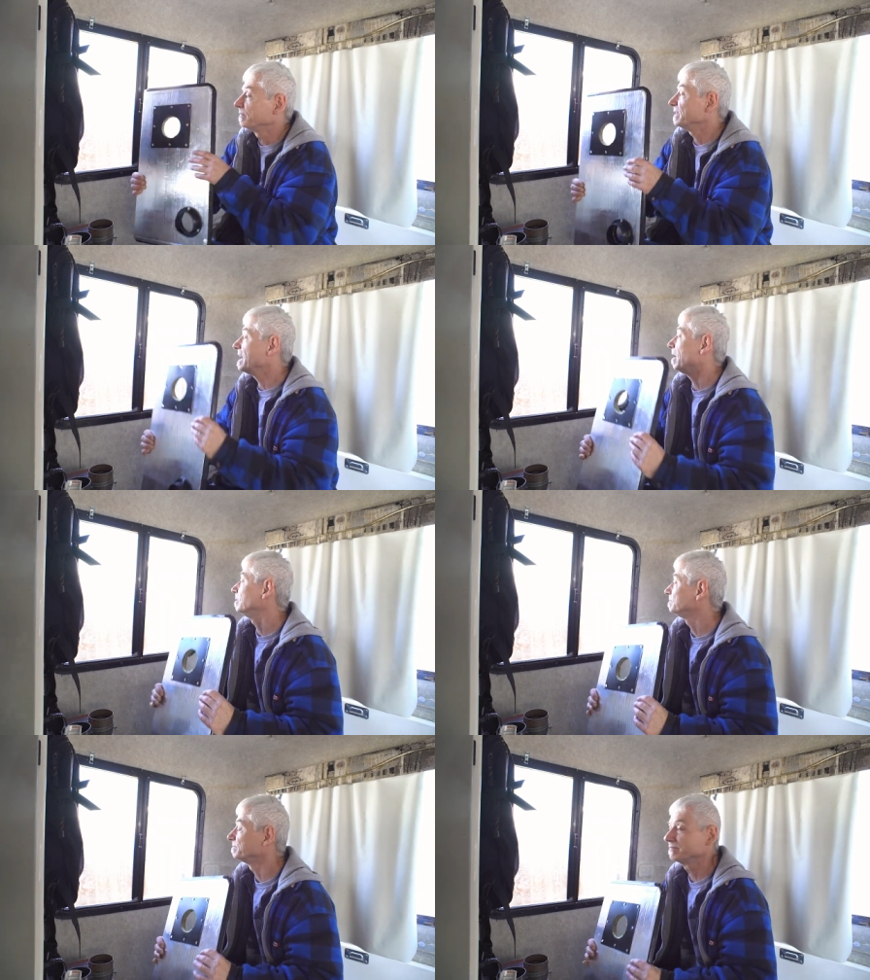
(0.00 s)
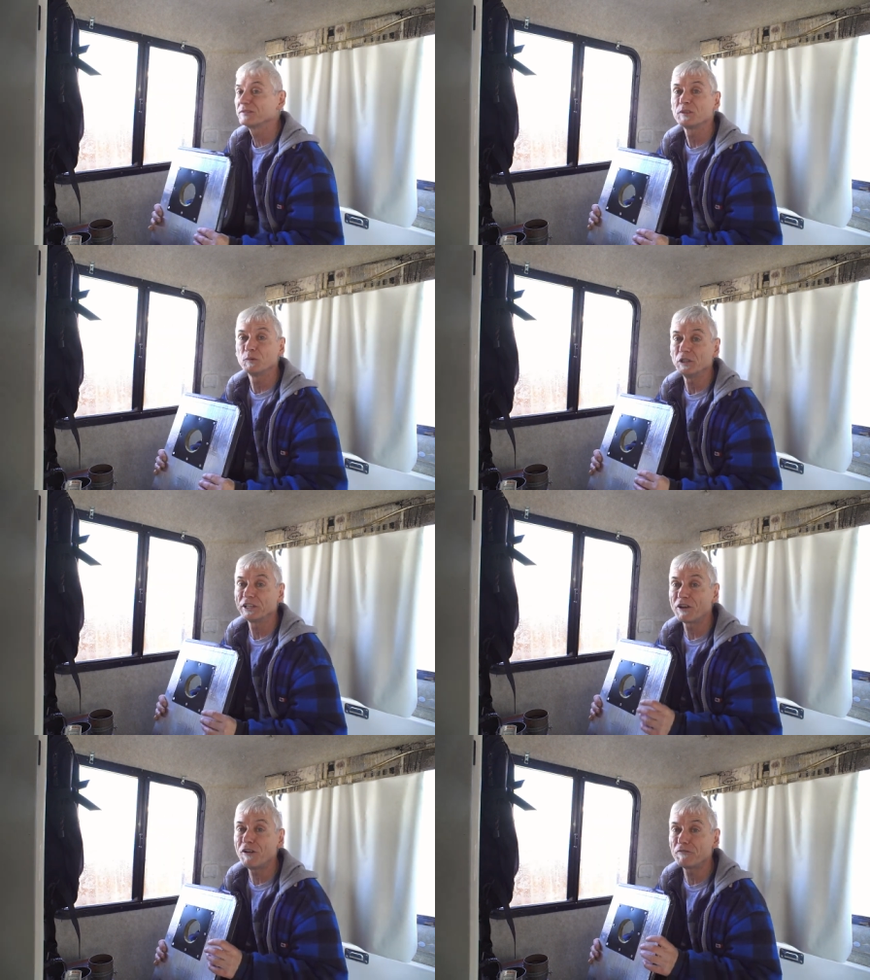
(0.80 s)
Now, will
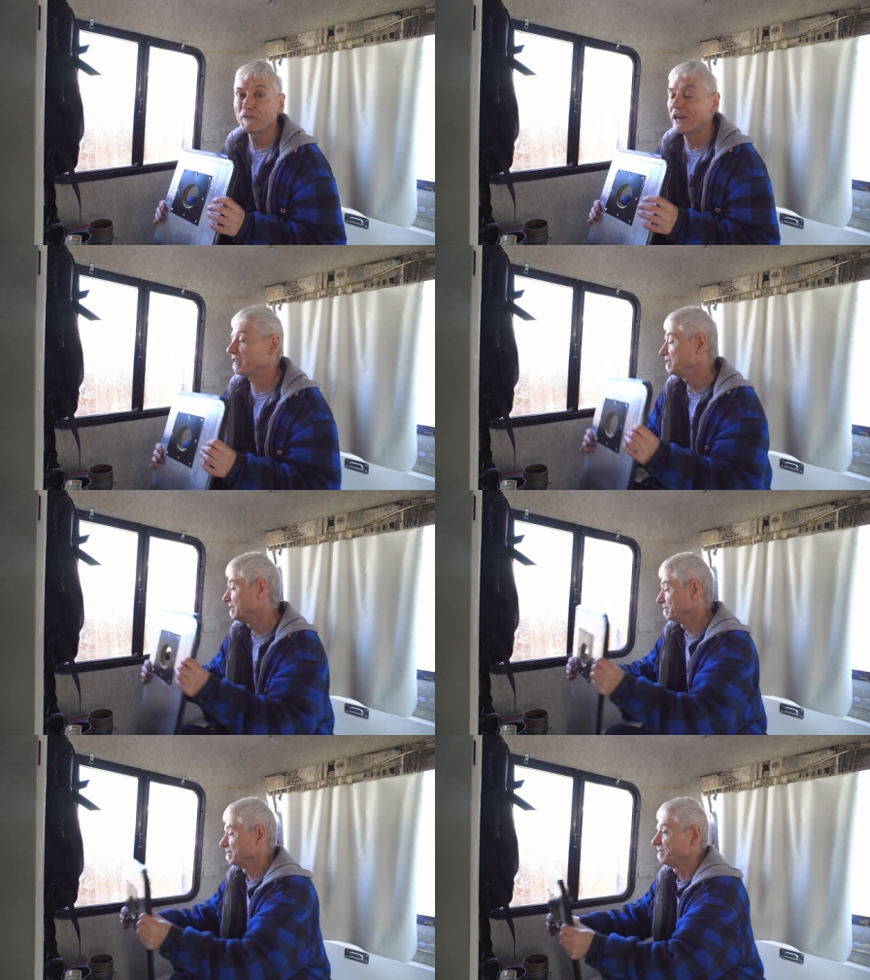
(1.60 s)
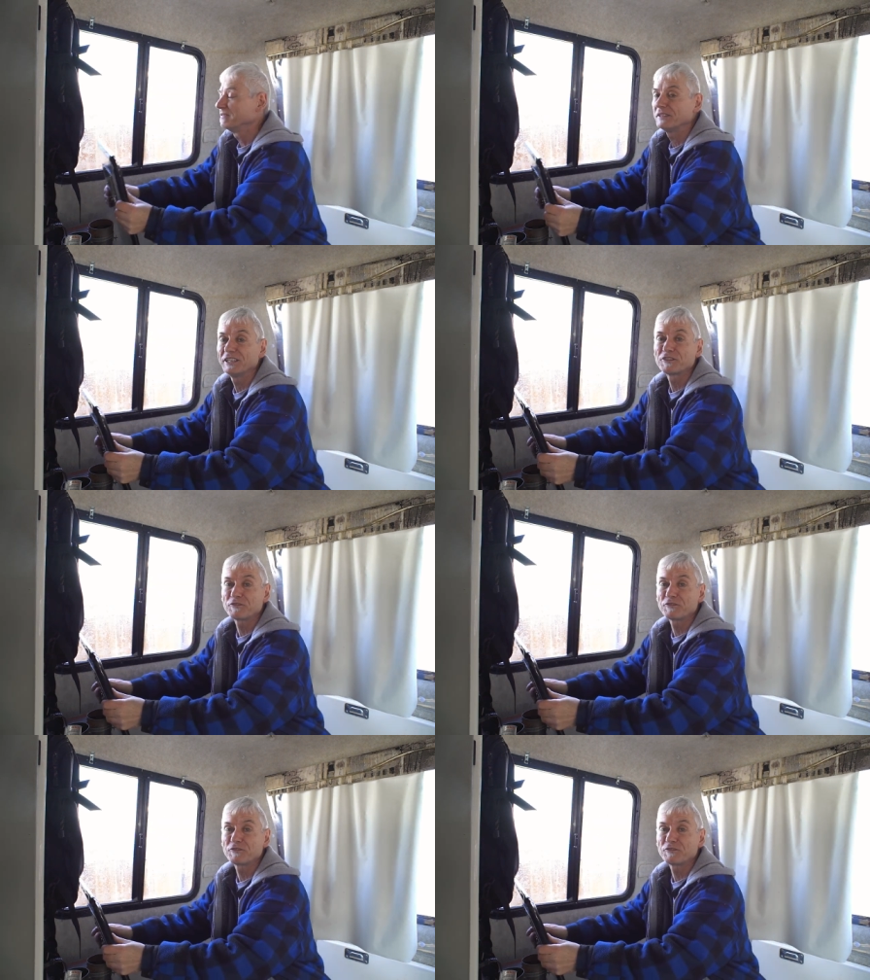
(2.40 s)
it all fit? Let's